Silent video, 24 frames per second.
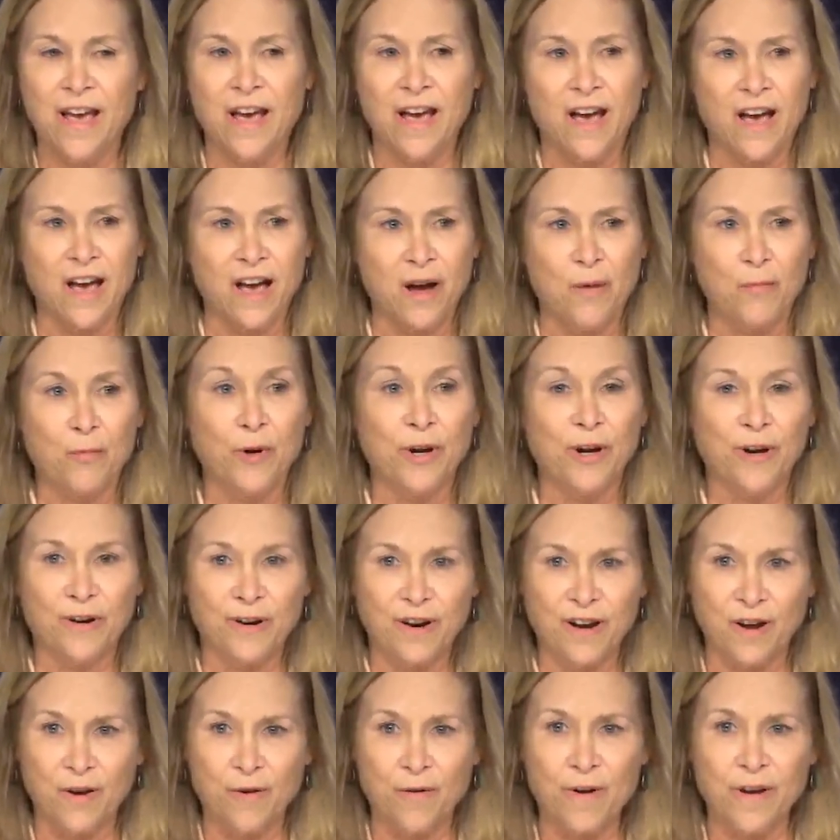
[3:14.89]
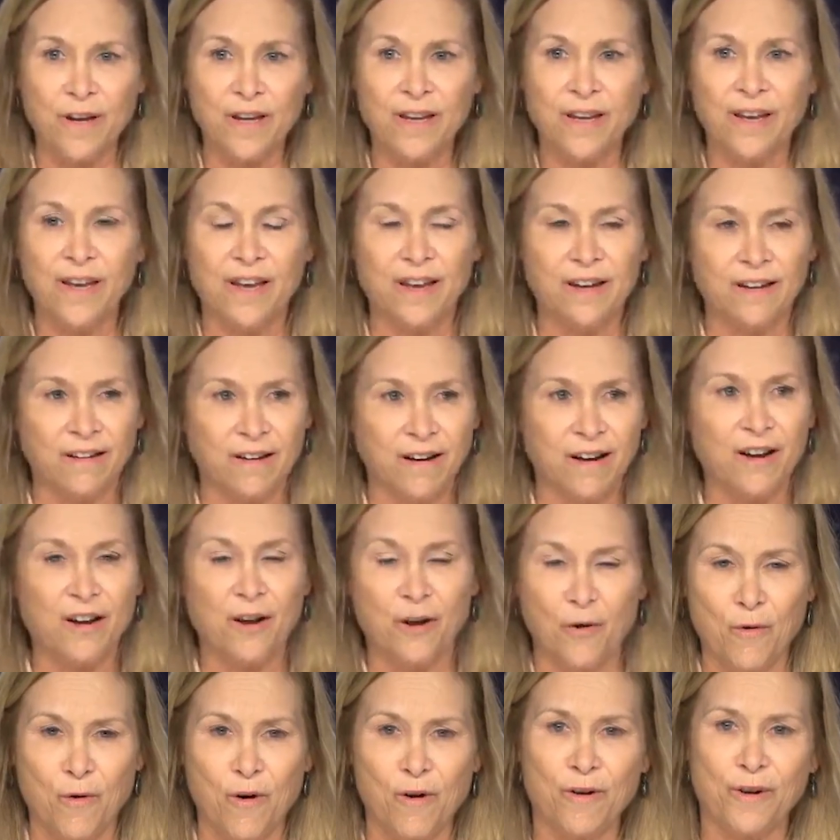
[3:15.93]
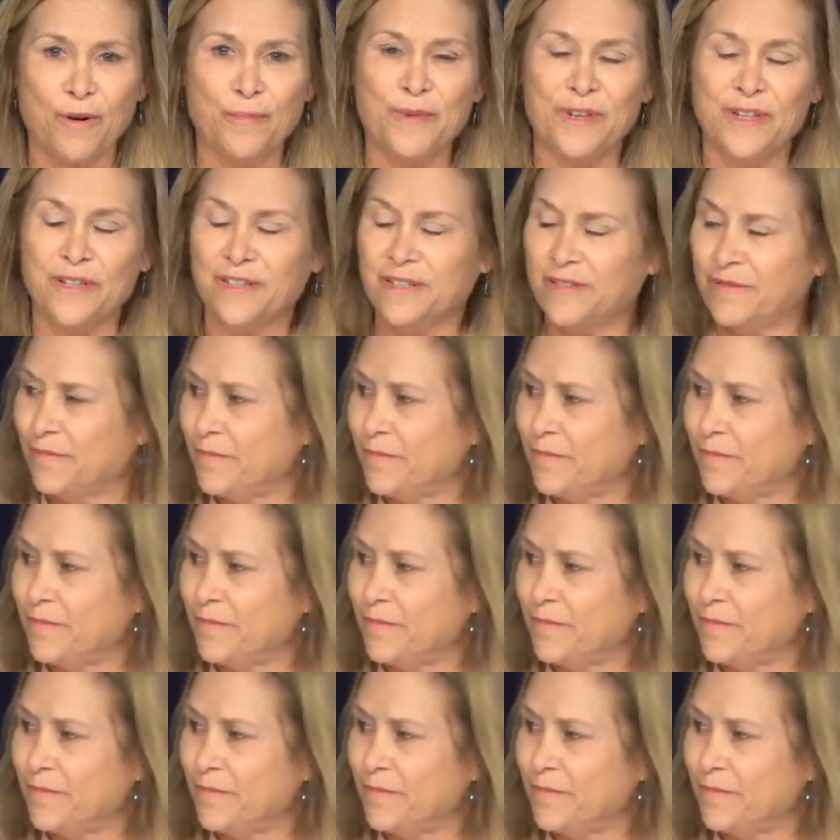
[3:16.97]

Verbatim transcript: Um, we are going and go Artemis.